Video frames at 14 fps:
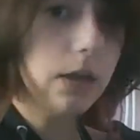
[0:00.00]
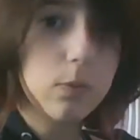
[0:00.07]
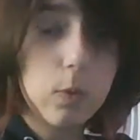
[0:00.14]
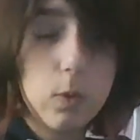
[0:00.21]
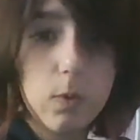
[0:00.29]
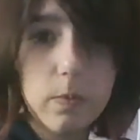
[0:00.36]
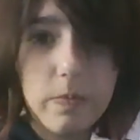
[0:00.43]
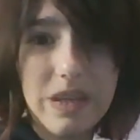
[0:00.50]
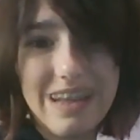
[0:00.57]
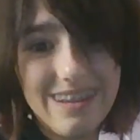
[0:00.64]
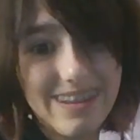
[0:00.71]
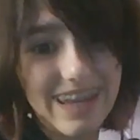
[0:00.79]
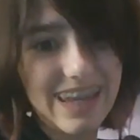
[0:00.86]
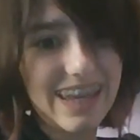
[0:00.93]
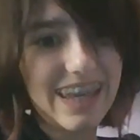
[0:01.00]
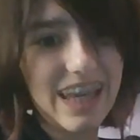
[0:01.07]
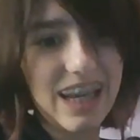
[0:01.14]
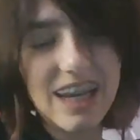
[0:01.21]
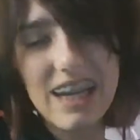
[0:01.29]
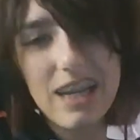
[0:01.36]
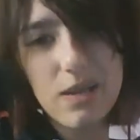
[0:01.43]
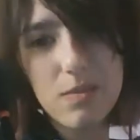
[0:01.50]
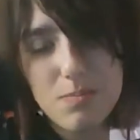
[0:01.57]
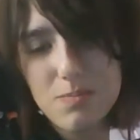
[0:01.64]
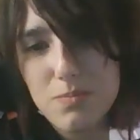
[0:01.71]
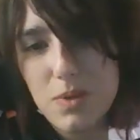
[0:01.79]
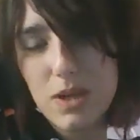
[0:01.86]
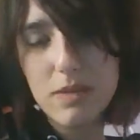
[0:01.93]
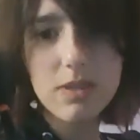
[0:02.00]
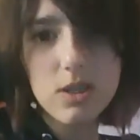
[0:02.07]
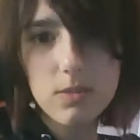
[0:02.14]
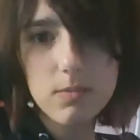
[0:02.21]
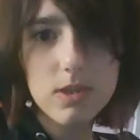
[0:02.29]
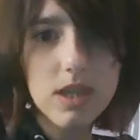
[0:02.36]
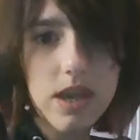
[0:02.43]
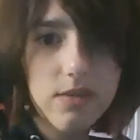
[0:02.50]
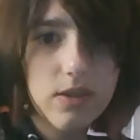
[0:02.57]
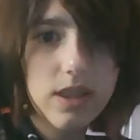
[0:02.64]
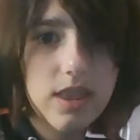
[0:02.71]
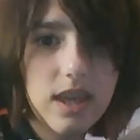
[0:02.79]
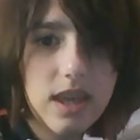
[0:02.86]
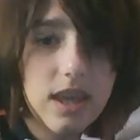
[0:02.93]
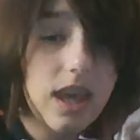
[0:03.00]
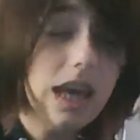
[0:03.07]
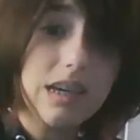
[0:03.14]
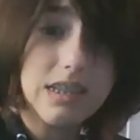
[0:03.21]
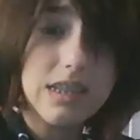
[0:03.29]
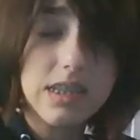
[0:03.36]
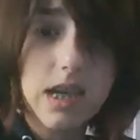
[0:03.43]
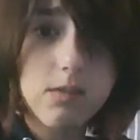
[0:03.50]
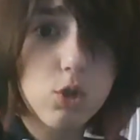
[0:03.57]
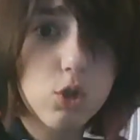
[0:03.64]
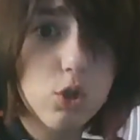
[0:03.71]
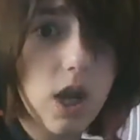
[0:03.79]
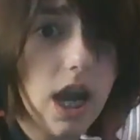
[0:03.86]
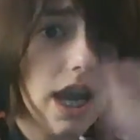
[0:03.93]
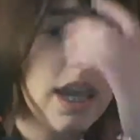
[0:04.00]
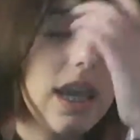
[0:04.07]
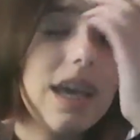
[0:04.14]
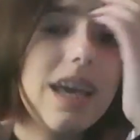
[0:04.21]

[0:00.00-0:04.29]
will be linking pretty much almost everything, at least I will try,